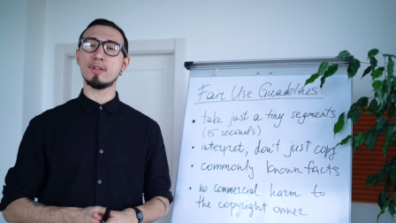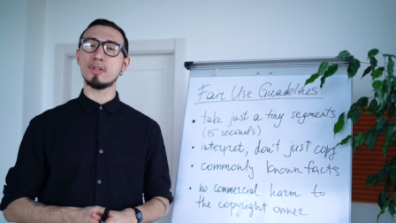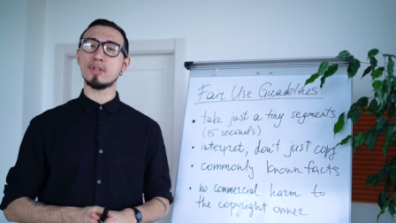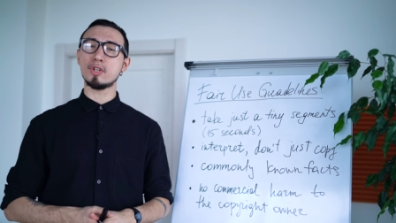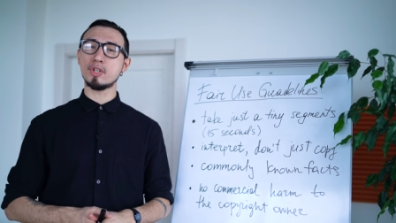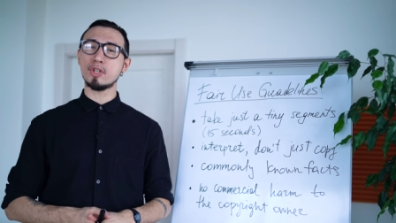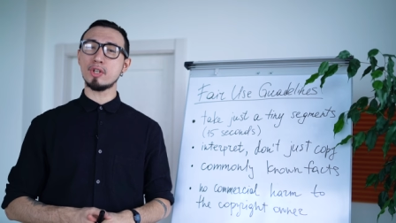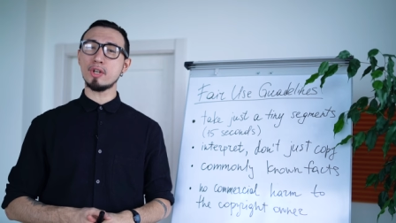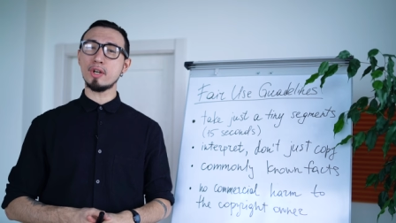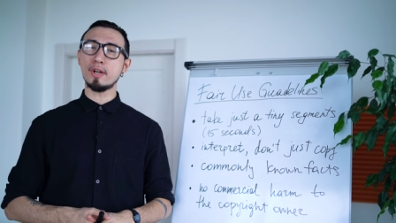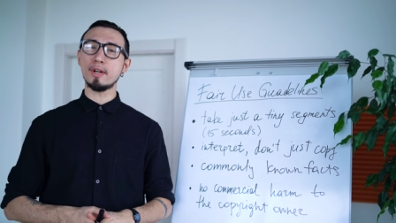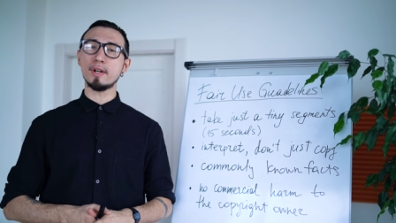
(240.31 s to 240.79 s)
you're
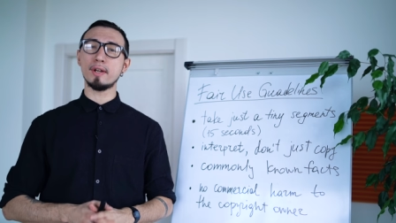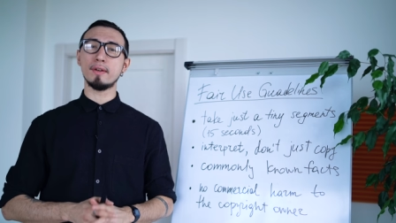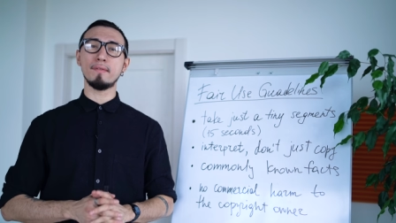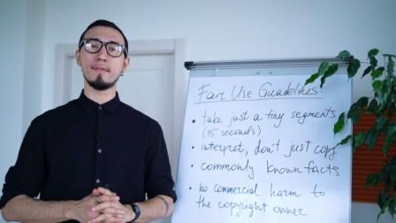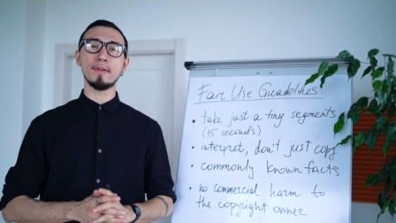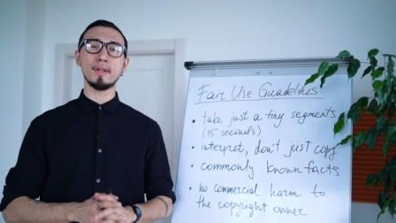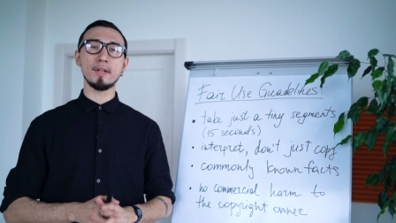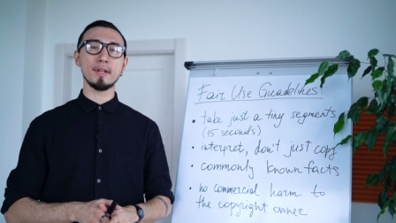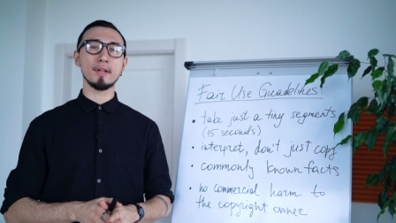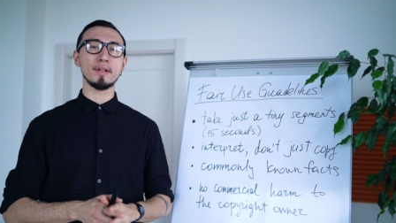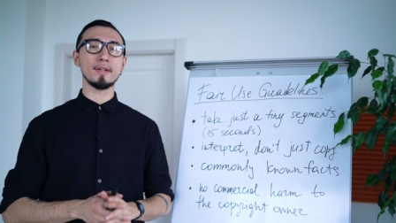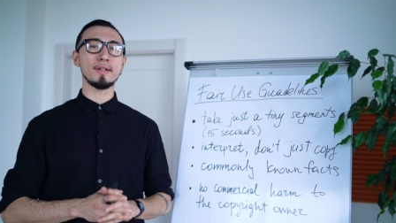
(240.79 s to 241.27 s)
sure your
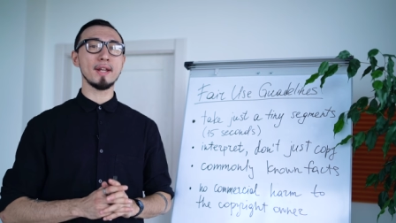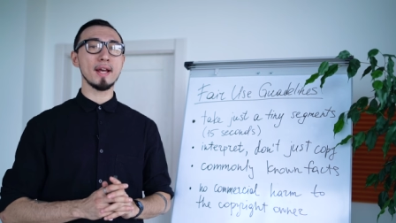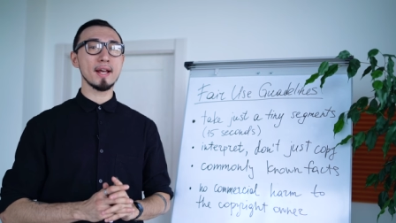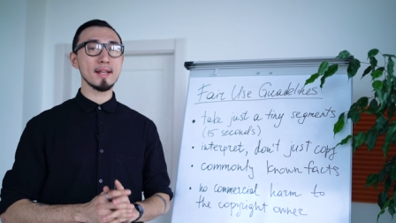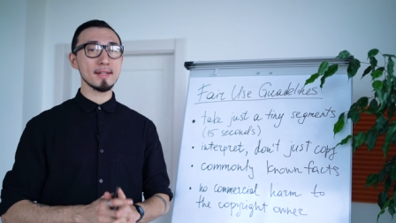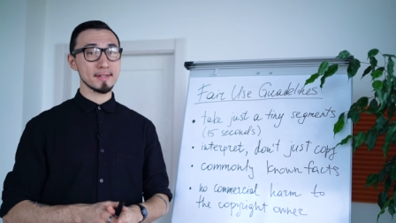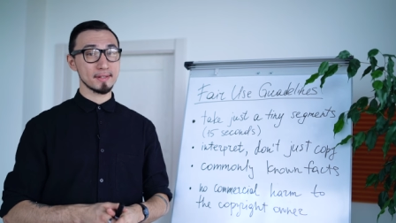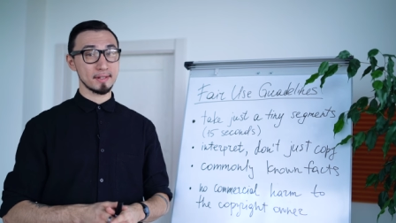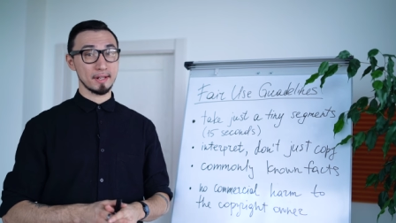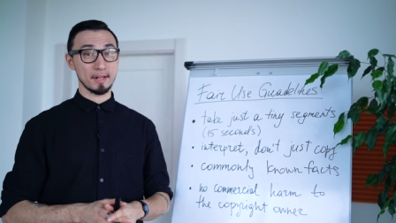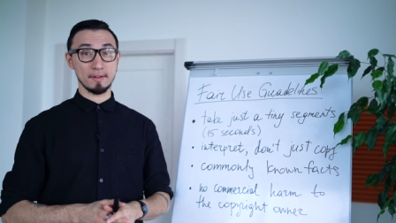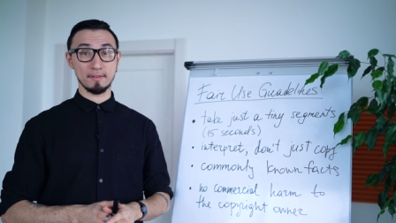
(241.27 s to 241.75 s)
video
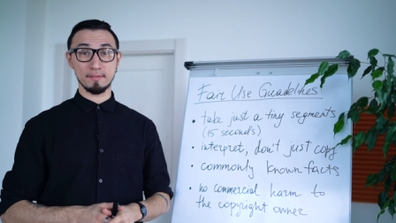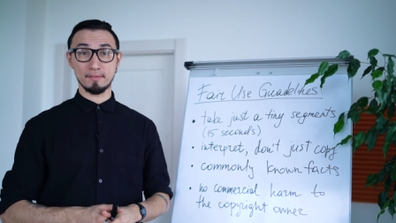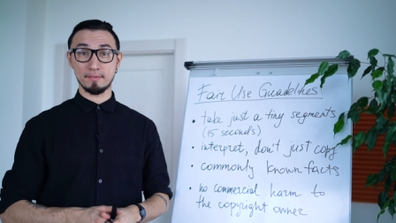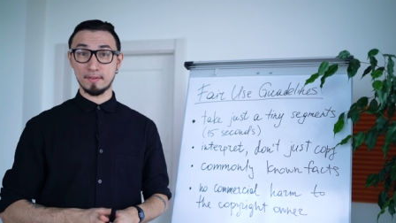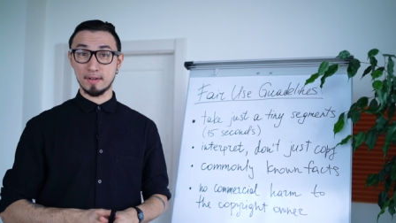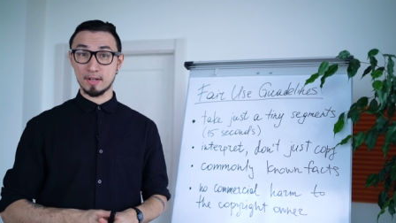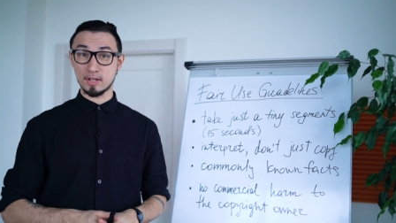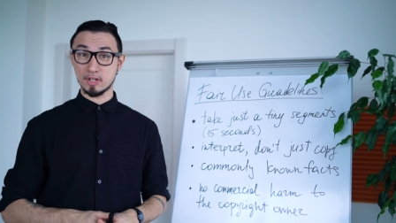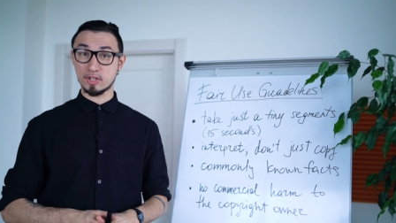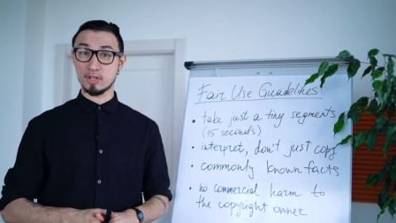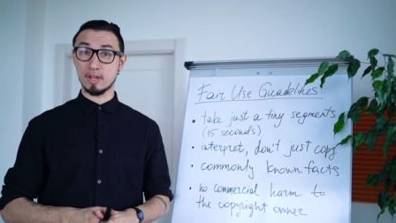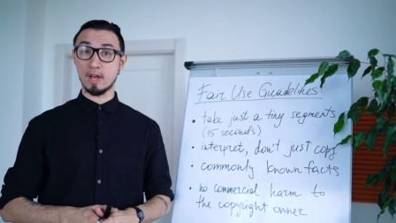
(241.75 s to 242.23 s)
doesn't
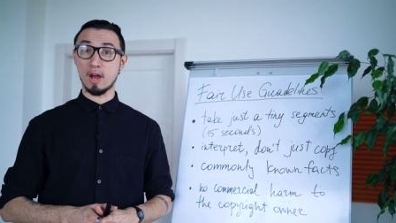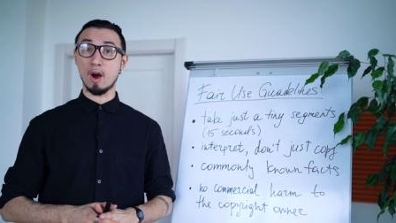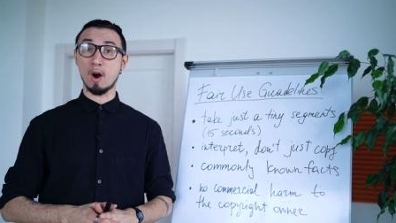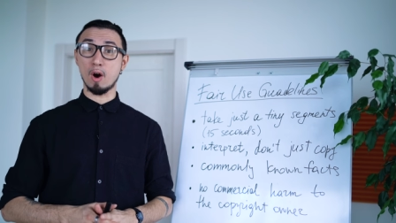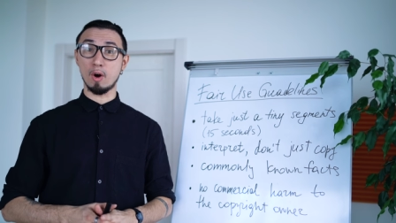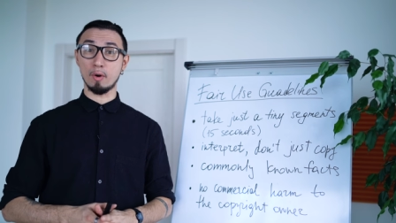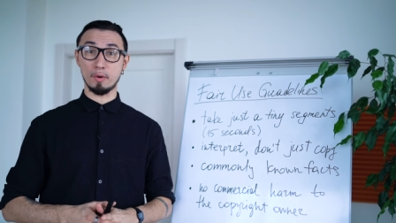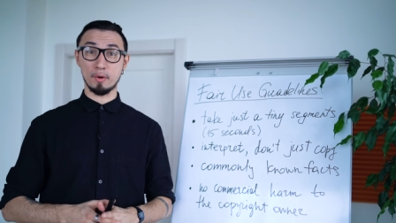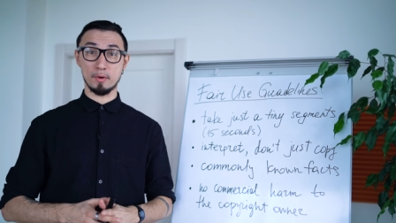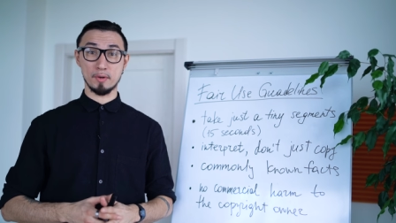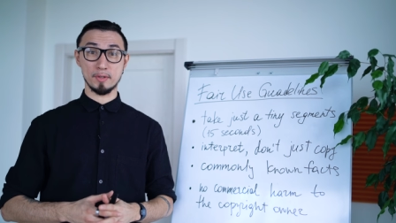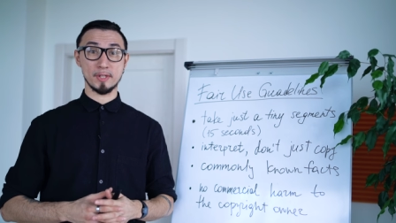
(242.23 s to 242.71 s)
infringe the
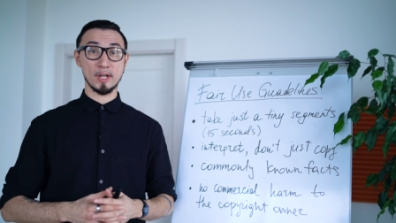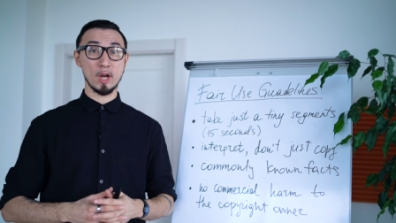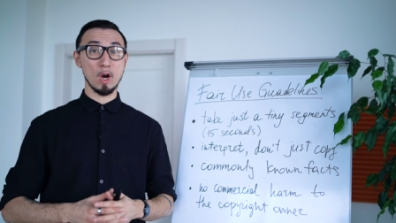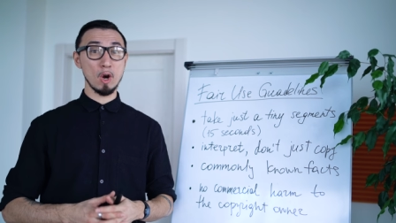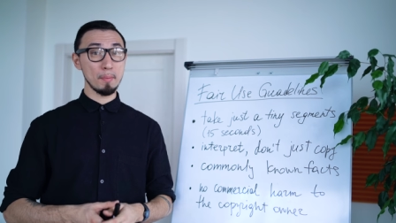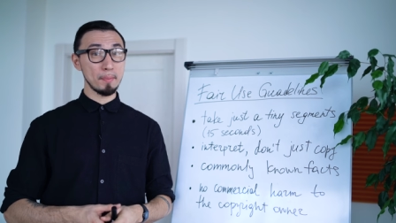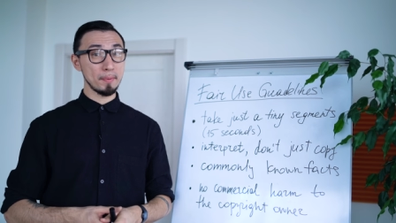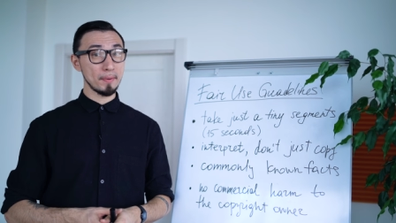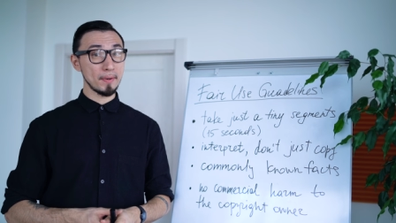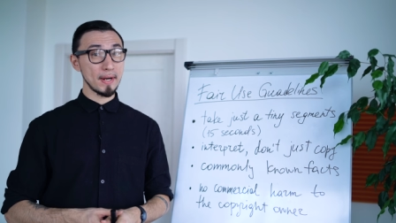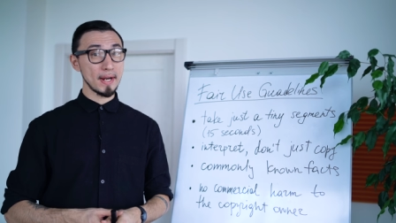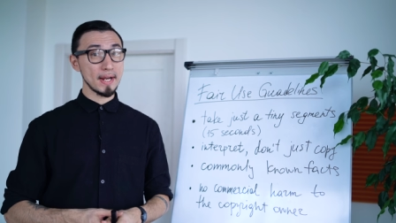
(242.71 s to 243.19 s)
owner's
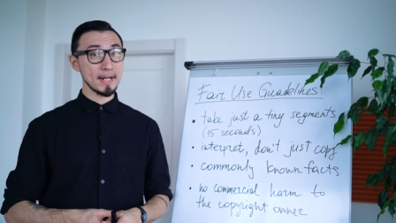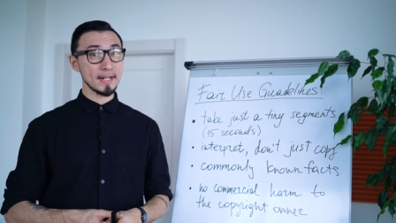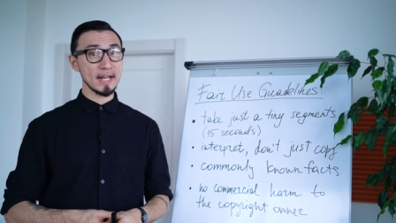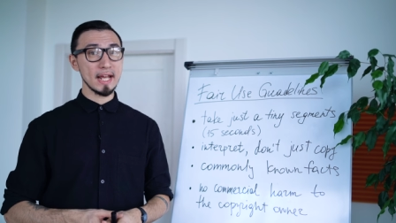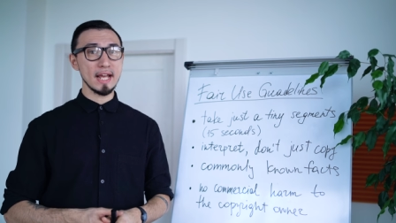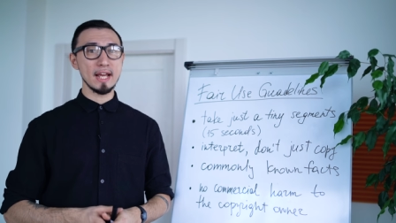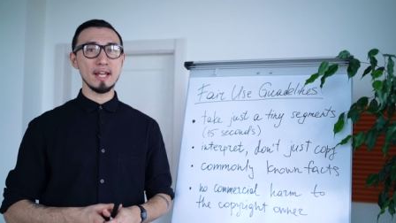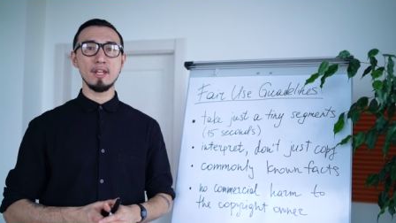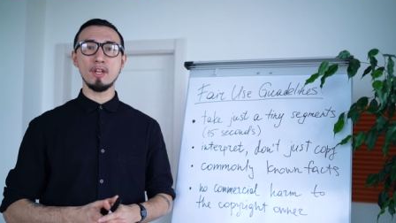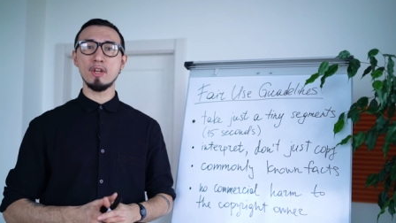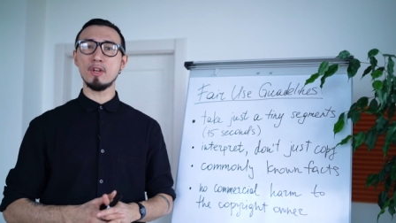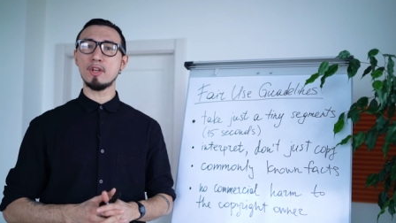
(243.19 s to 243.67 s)
copyright,
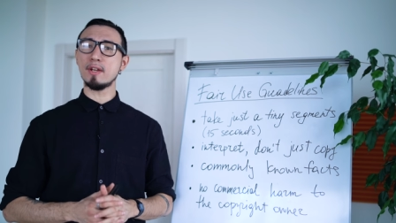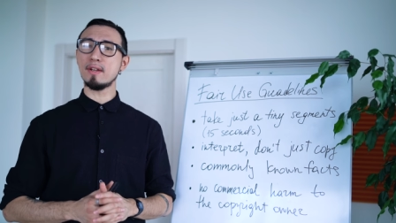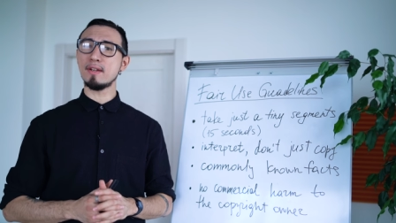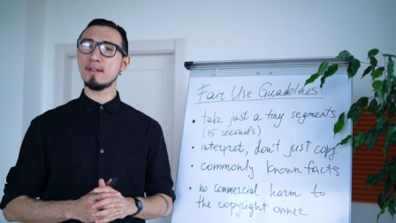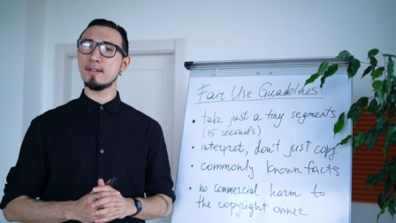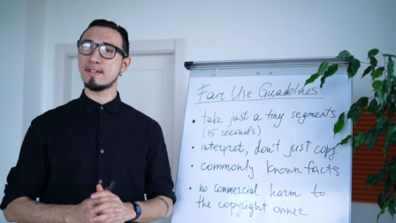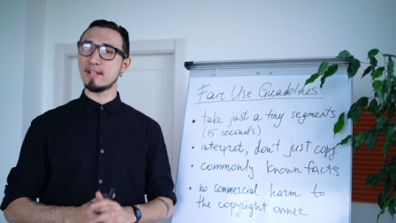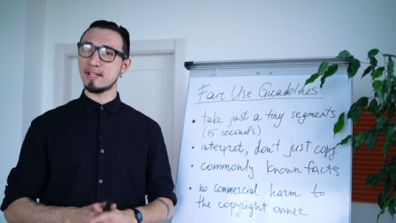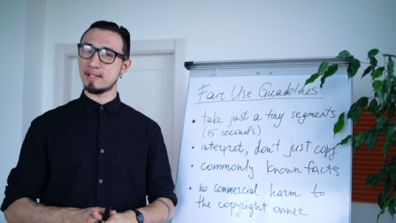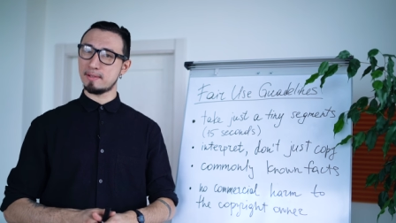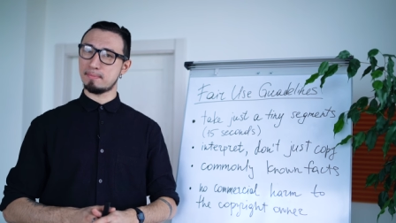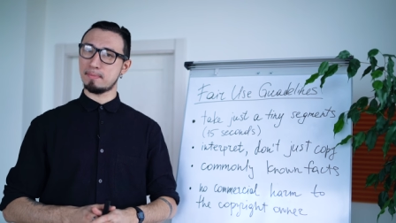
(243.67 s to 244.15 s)
you
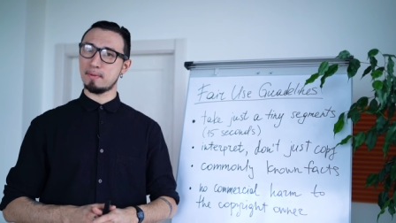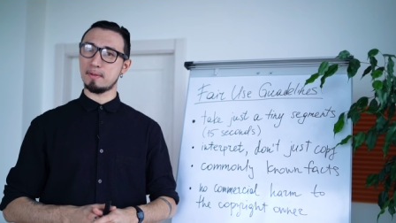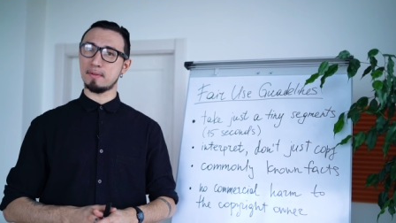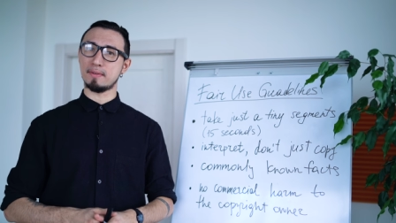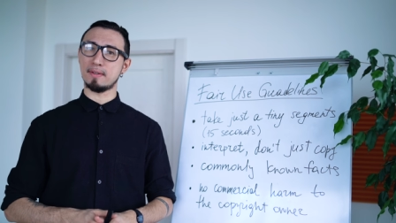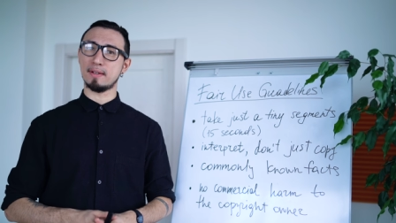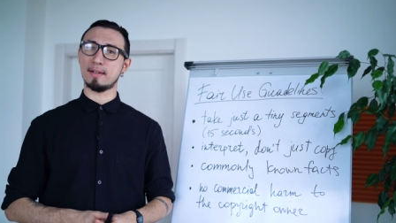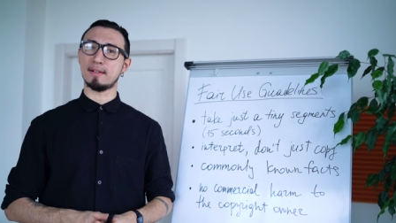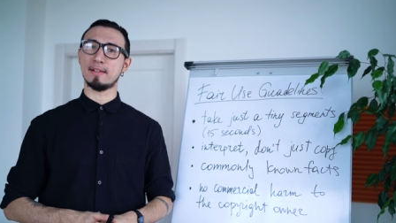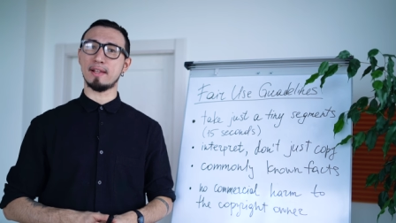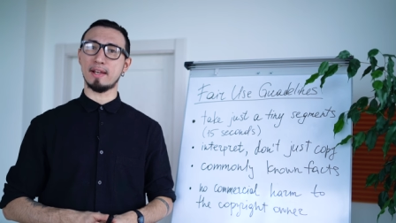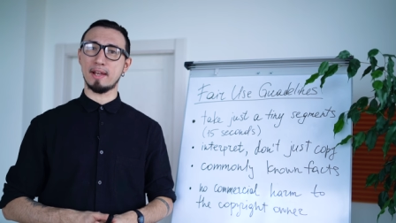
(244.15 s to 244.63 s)
can
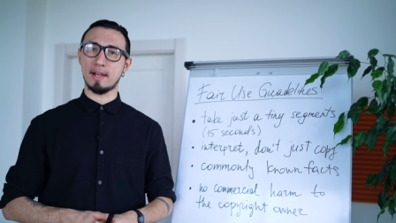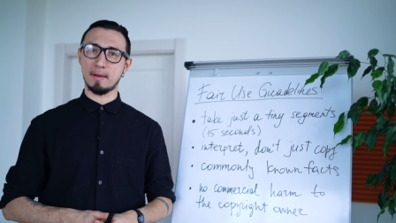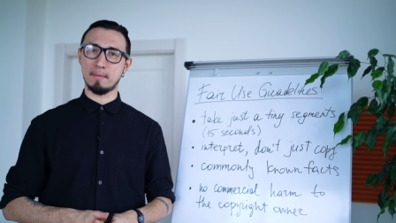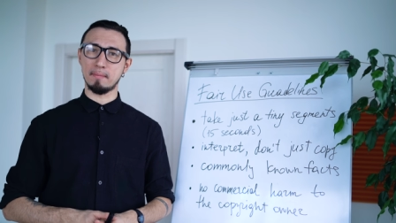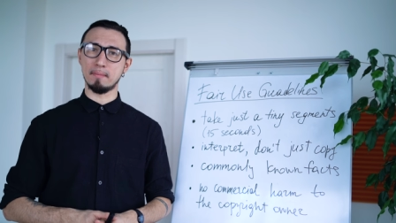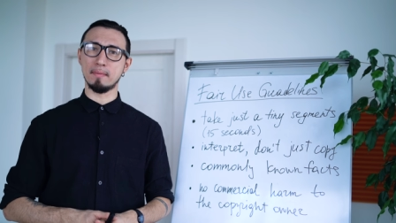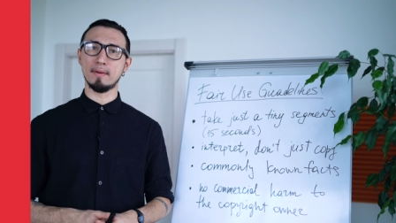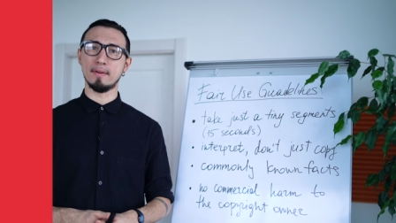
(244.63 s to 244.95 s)
dispute the claim